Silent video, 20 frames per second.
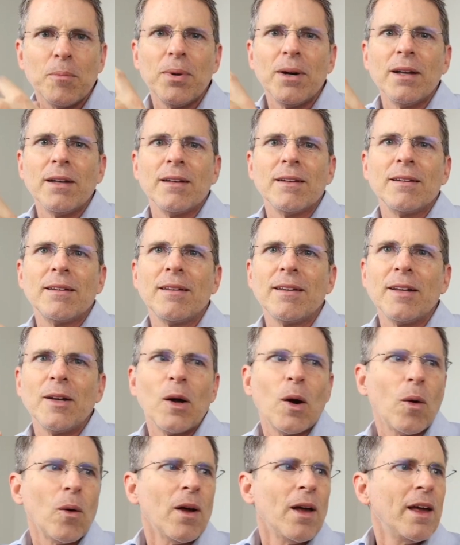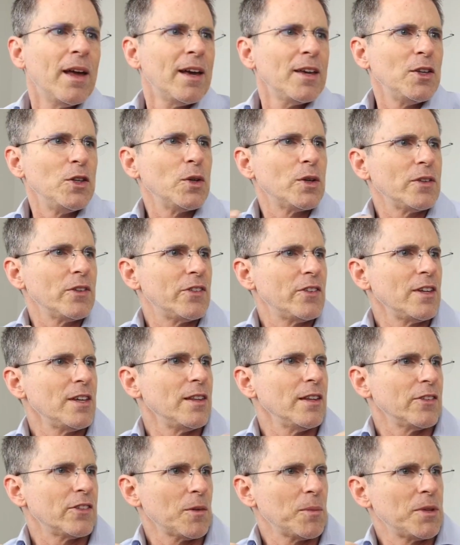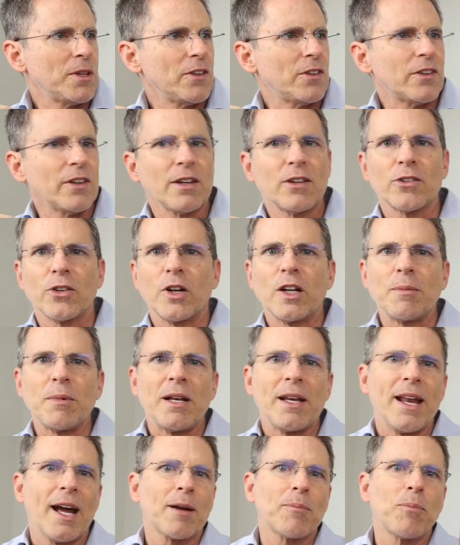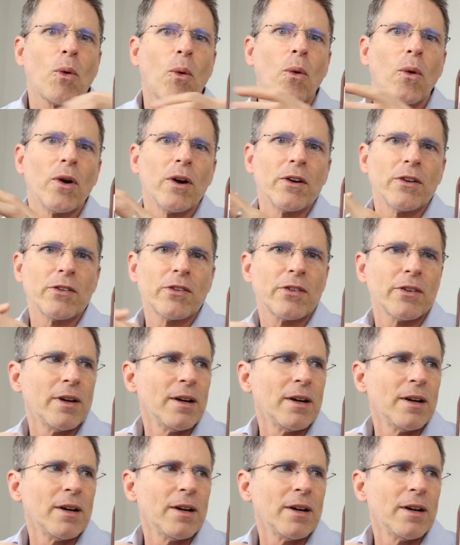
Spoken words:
but you can see that some of these things are going to be neck pours.